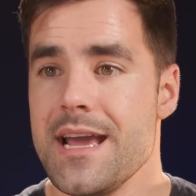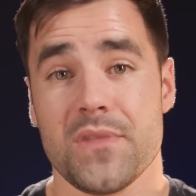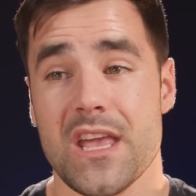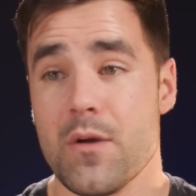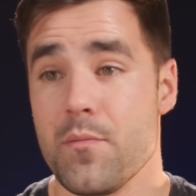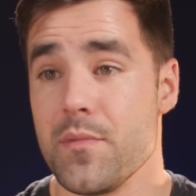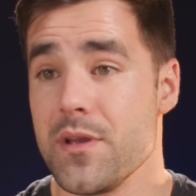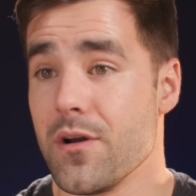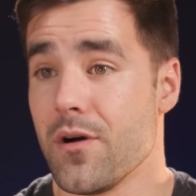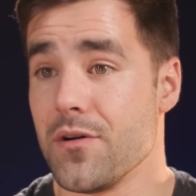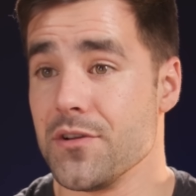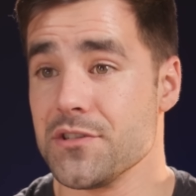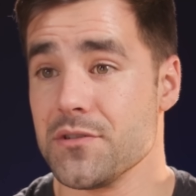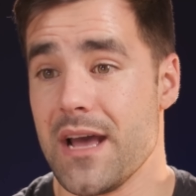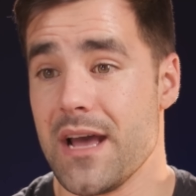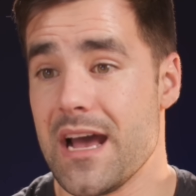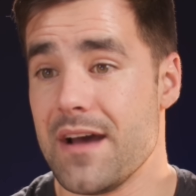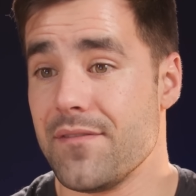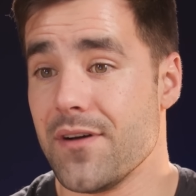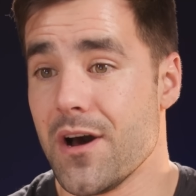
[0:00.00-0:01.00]
And we also
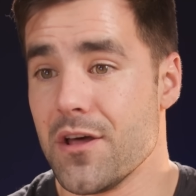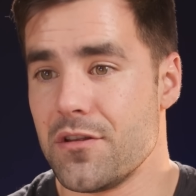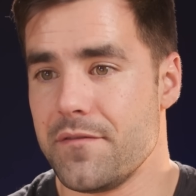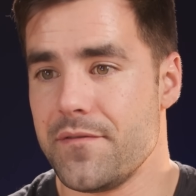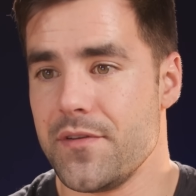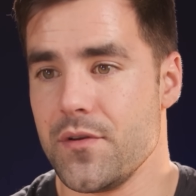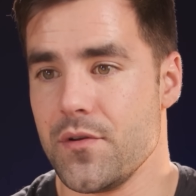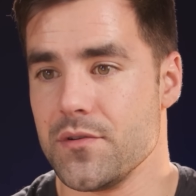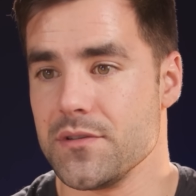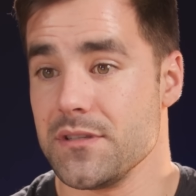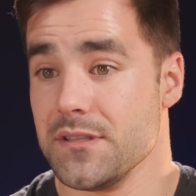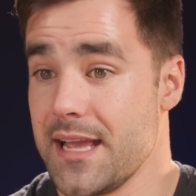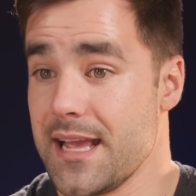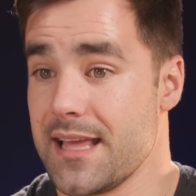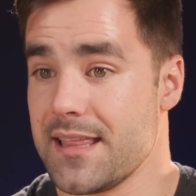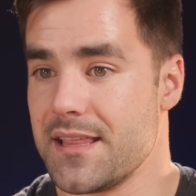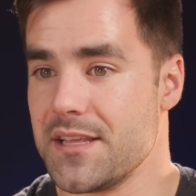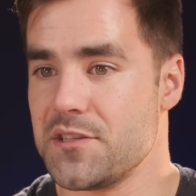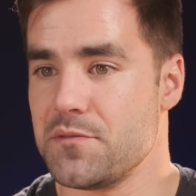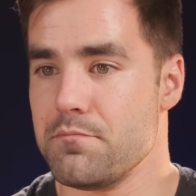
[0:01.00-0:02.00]
have other views
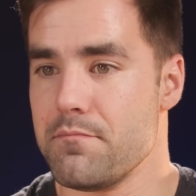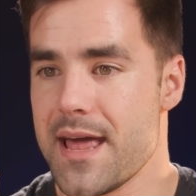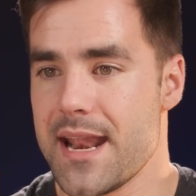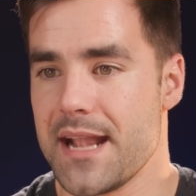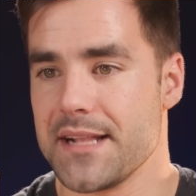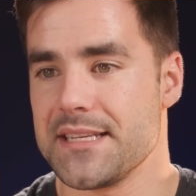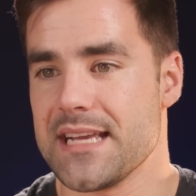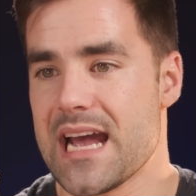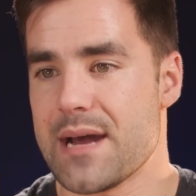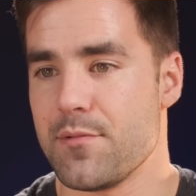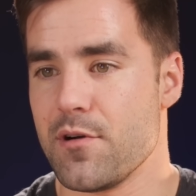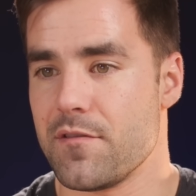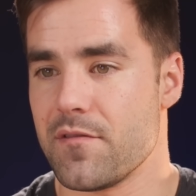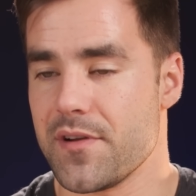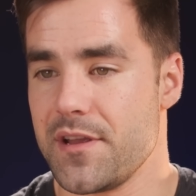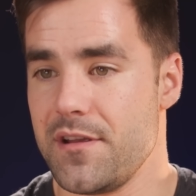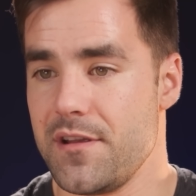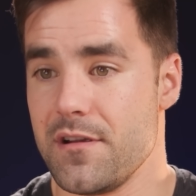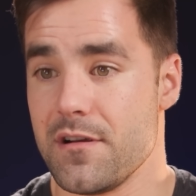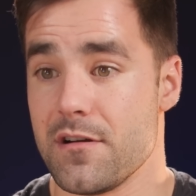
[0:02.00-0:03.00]
like this meta tab over
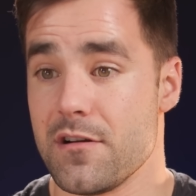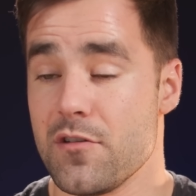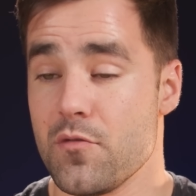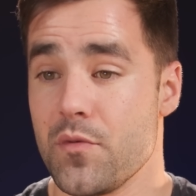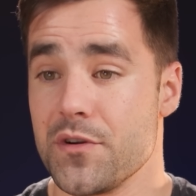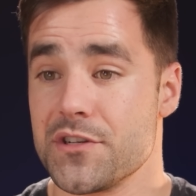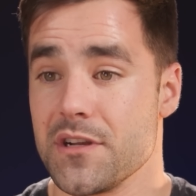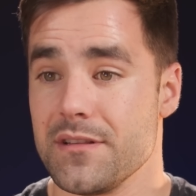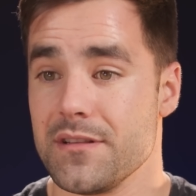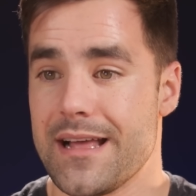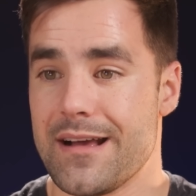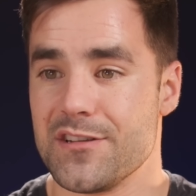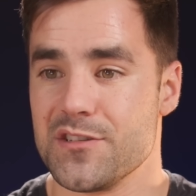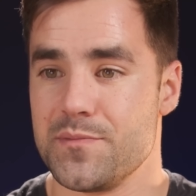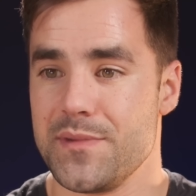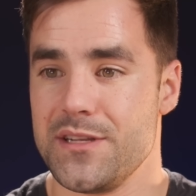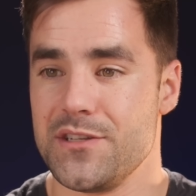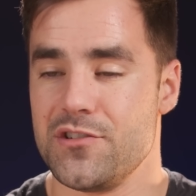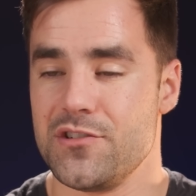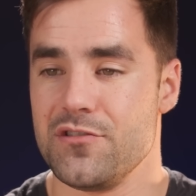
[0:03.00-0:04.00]
here, which
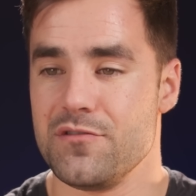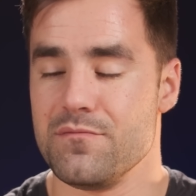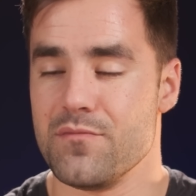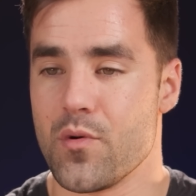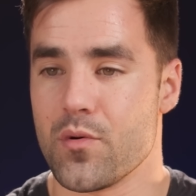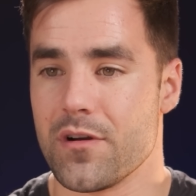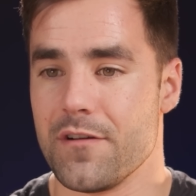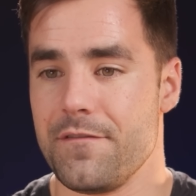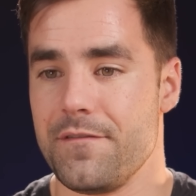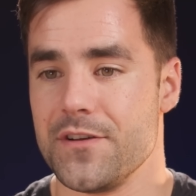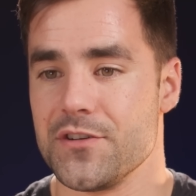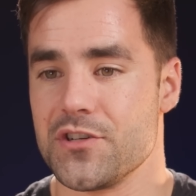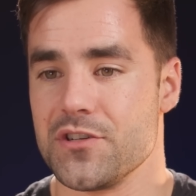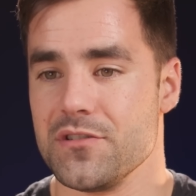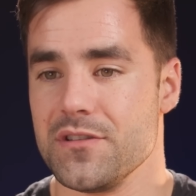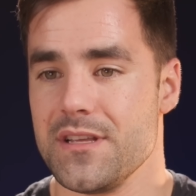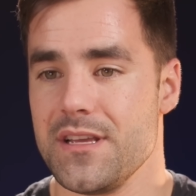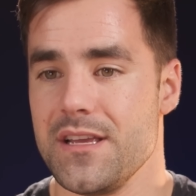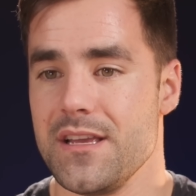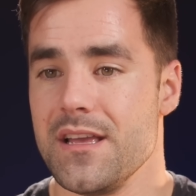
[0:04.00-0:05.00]
allows me to more
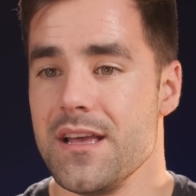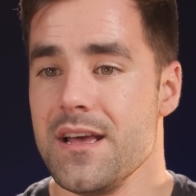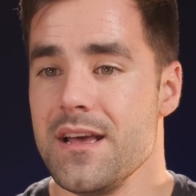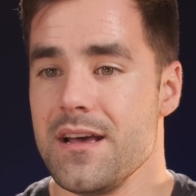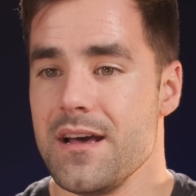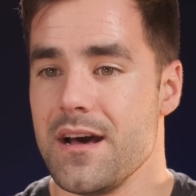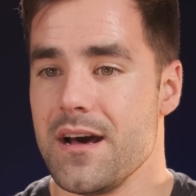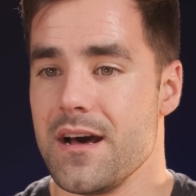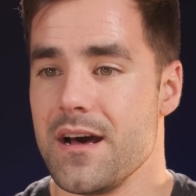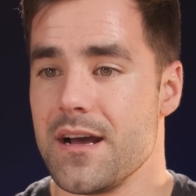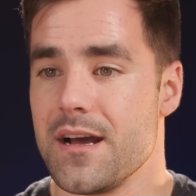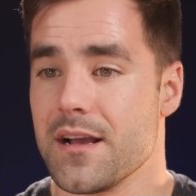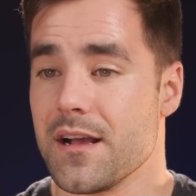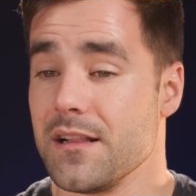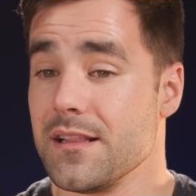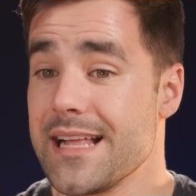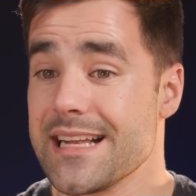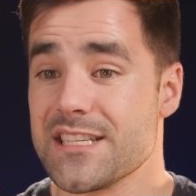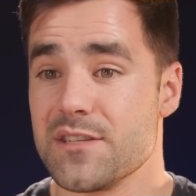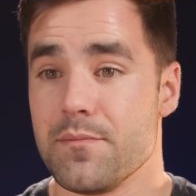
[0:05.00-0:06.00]
efficiently uh,
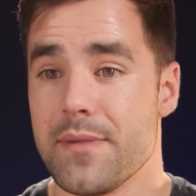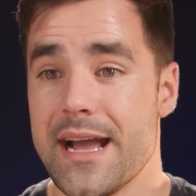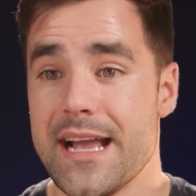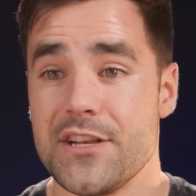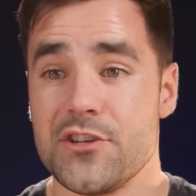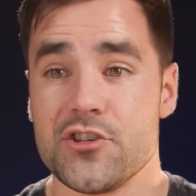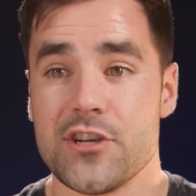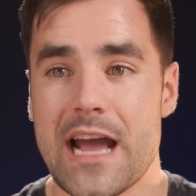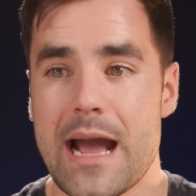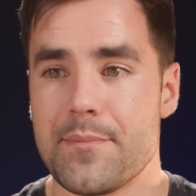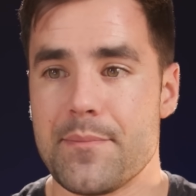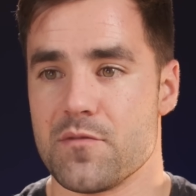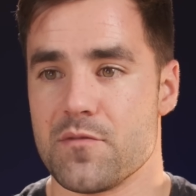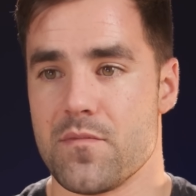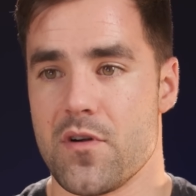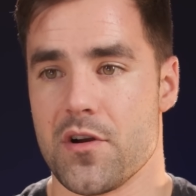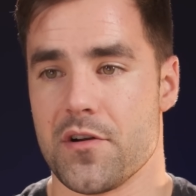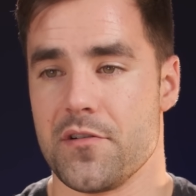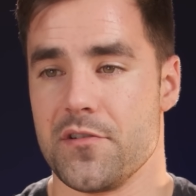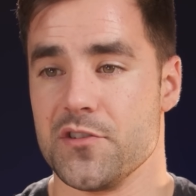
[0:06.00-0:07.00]
collect my chapter
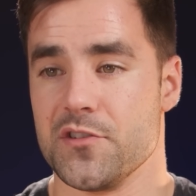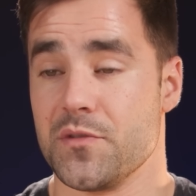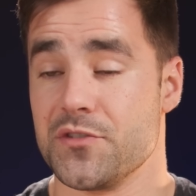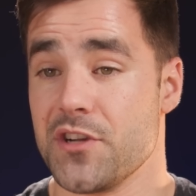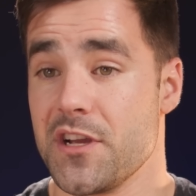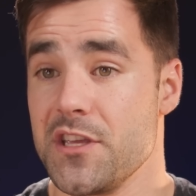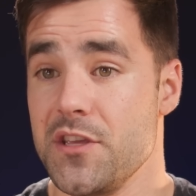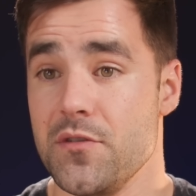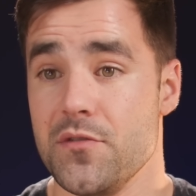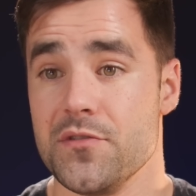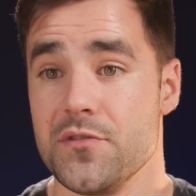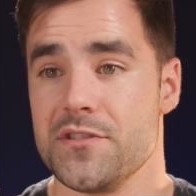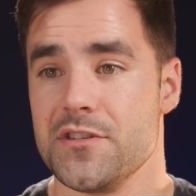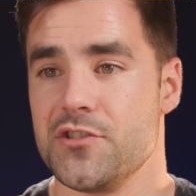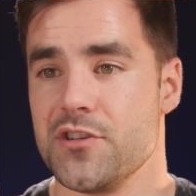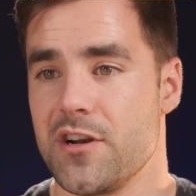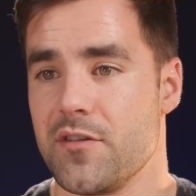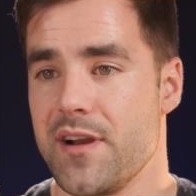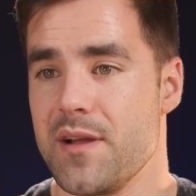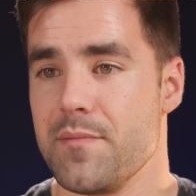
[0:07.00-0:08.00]
markers, which I use to
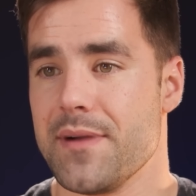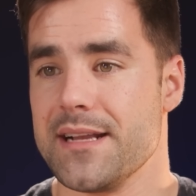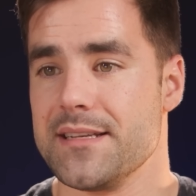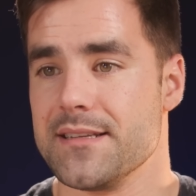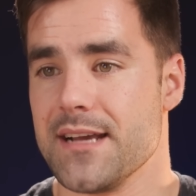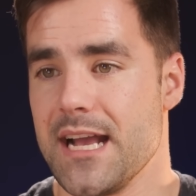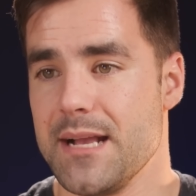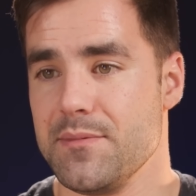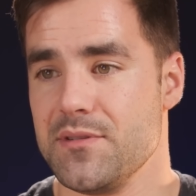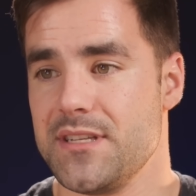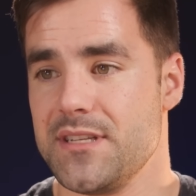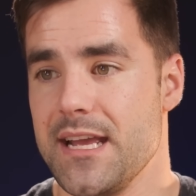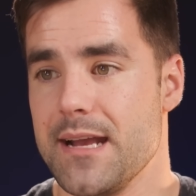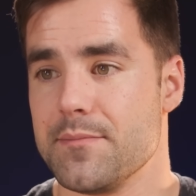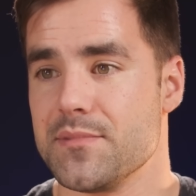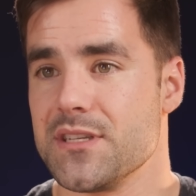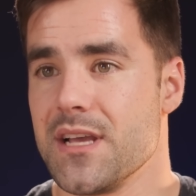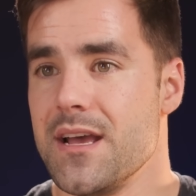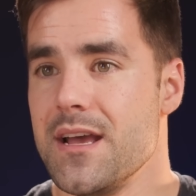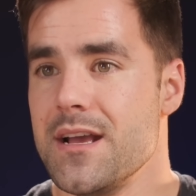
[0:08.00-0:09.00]
generate my
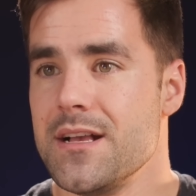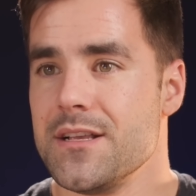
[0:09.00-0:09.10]
timestamps.